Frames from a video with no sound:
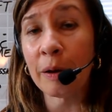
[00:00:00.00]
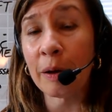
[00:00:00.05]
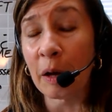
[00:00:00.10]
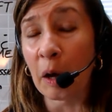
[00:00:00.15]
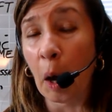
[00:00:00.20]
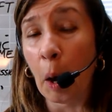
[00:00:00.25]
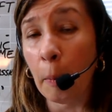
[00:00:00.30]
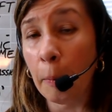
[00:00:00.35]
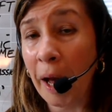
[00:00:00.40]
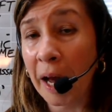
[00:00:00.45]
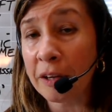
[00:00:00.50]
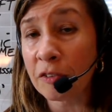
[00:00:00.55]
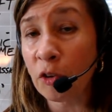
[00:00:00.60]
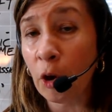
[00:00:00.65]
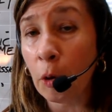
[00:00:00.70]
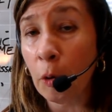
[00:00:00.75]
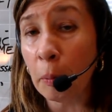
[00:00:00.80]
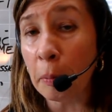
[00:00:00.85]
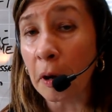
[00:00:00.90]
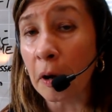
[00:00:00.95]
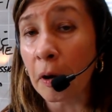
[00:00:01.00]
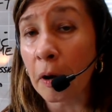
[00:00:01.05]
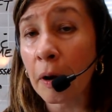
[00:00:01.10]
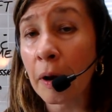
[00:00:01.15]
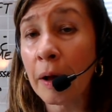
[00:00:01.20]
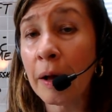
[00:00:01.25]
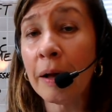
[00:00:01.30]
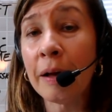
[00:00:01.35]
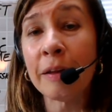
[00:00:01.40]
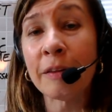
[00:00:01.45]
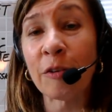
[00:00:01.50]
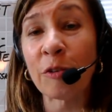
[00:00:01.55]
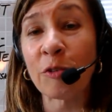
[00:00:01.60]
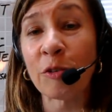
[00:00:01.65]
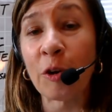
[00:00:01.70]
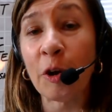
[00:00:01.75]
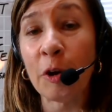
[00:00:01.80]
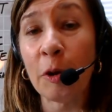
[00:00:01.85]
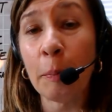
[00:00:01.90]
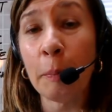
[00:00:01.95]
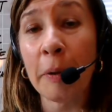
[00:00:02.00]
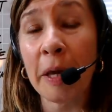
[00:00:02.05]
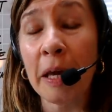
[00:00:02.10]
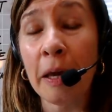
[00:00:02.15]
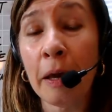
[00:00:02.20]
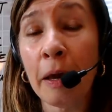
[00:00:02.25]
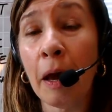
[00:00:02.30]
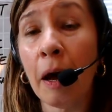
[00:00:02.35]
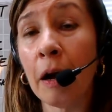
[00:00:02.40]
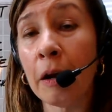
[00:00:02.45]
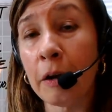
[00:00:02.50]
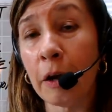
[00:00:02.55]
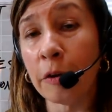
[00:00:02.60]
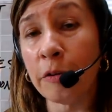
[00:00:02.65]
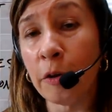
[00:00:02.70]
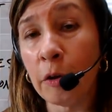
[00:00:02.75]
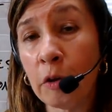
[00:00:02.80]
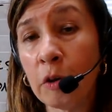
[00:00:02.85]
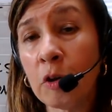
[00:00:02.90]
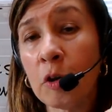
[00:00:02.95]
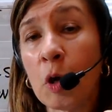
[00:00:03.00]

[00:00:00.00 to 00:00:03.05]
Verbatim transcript: come October, there's going to be another